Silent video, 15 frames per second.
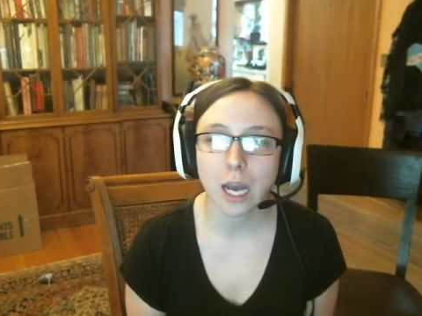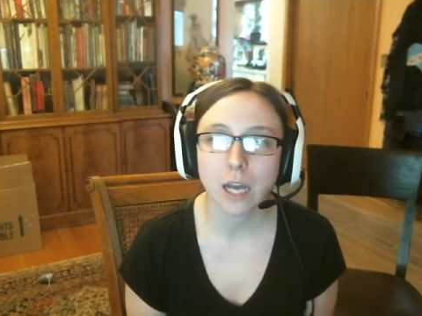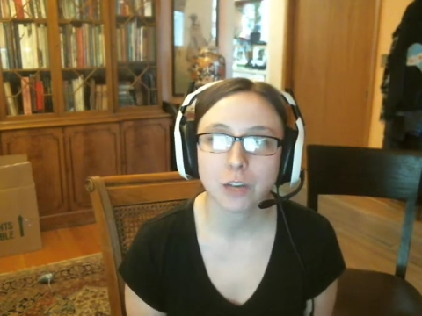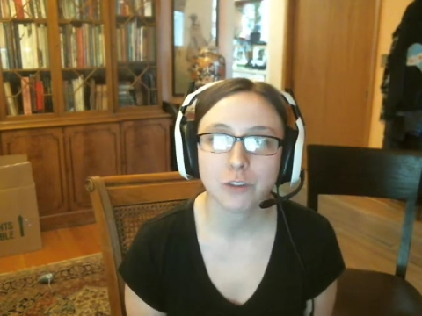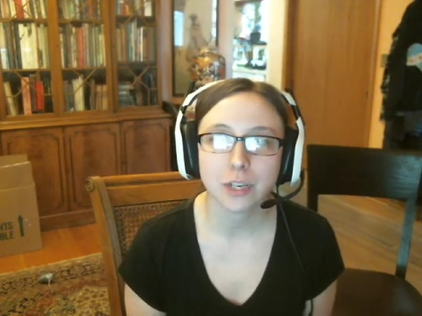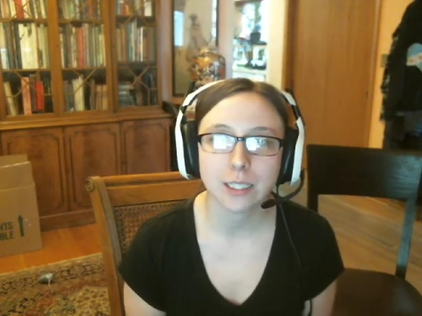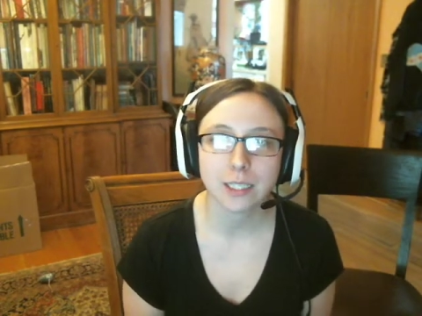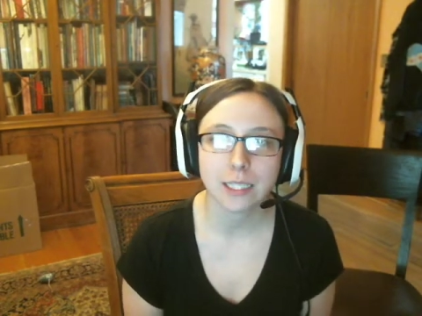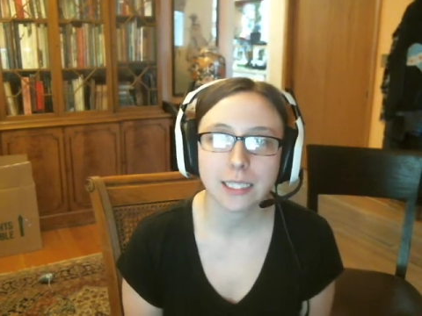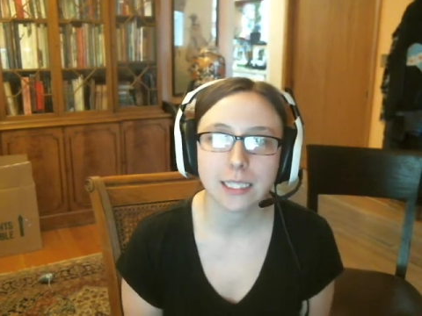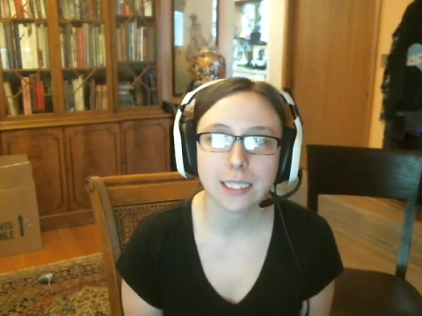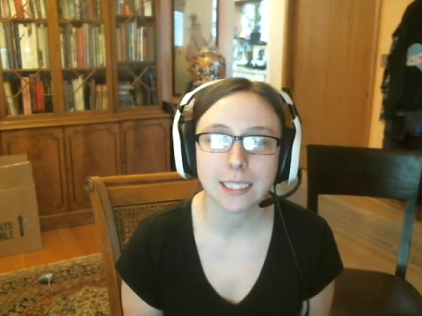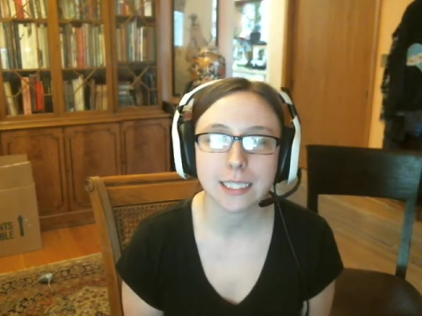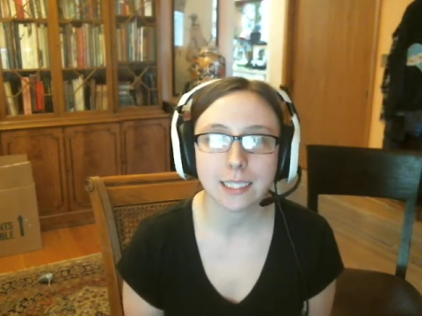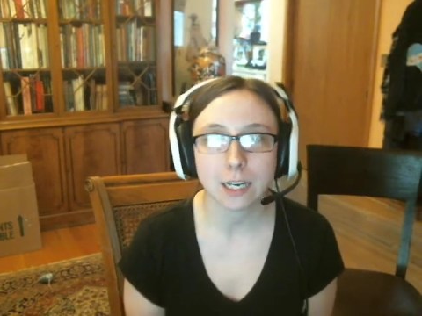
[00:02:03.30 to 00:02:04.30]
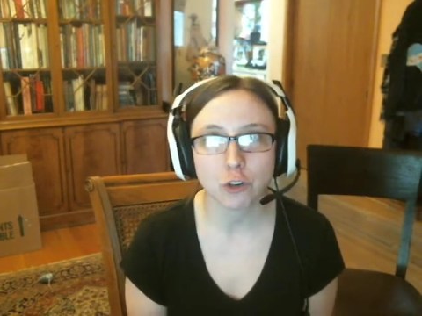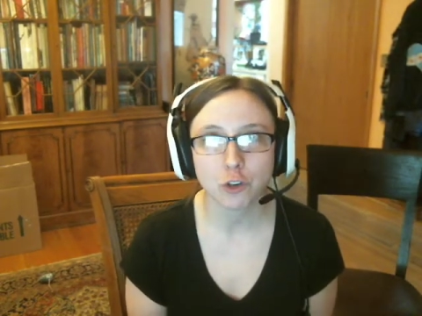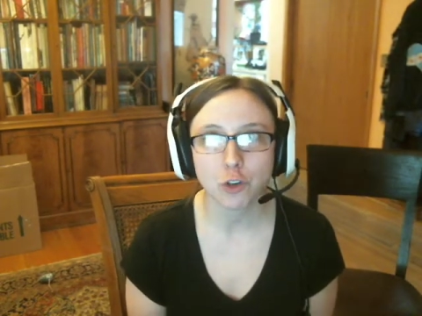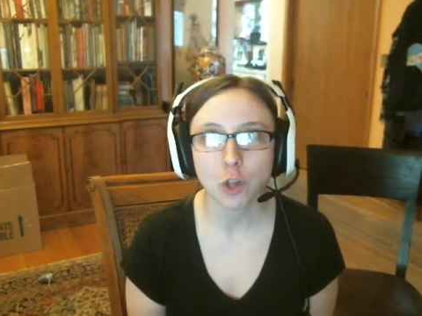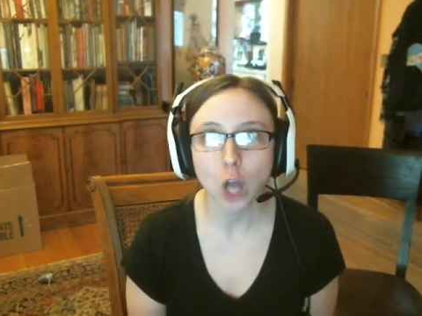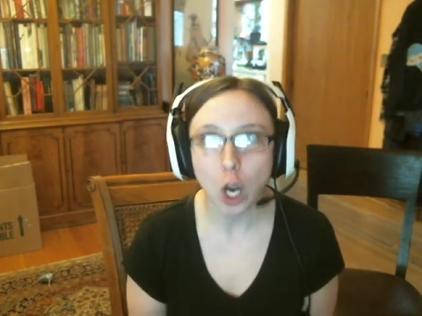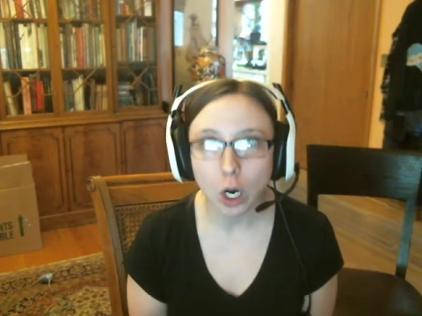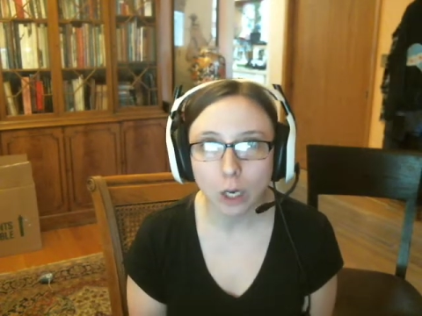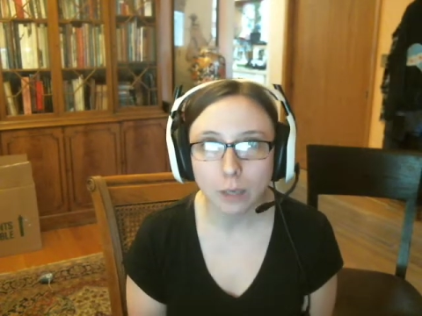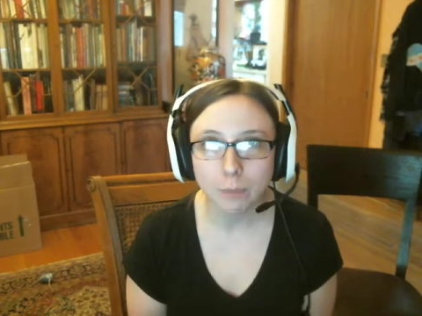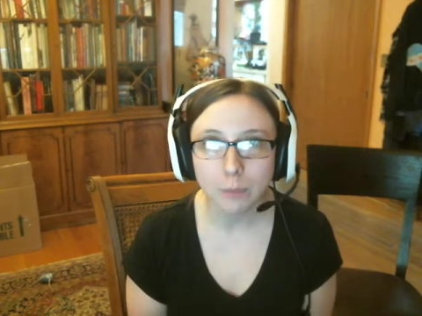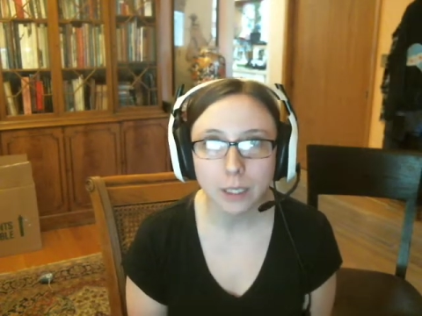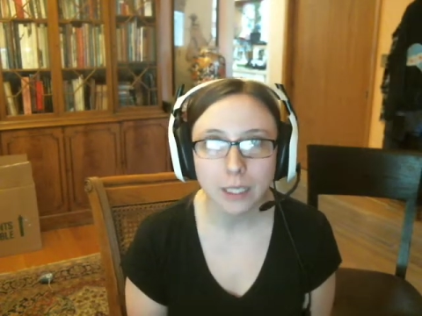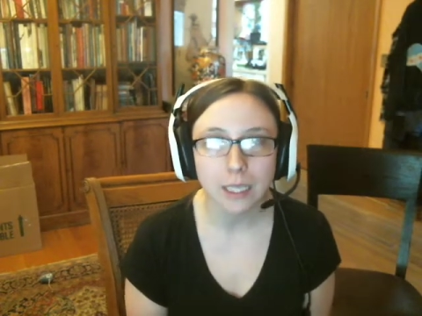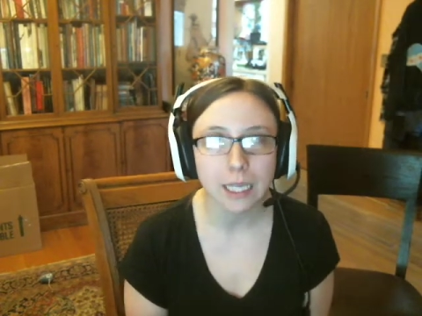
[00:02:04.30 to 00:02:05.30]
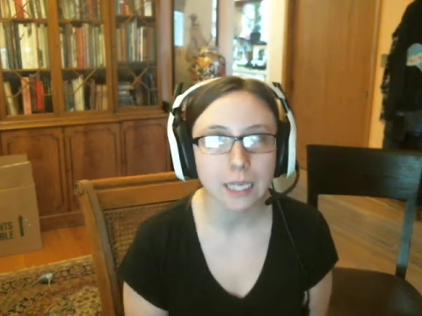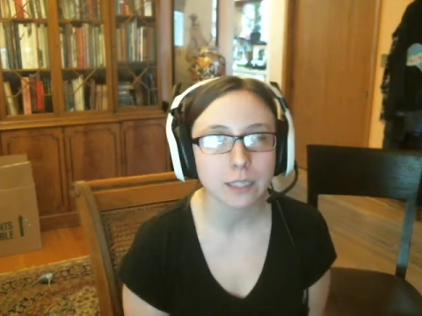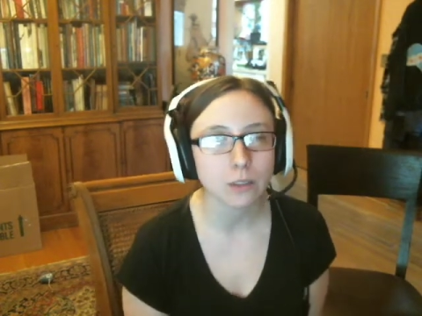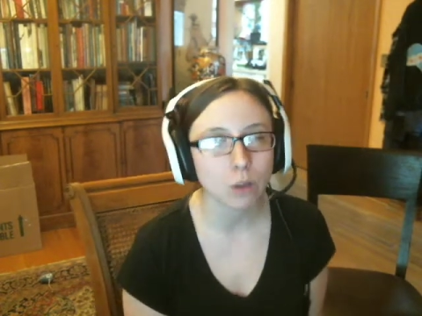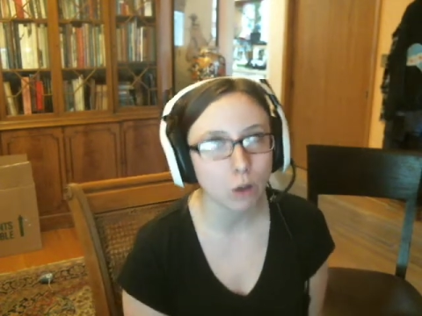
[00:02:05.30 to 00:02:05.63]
translates to central arm. That is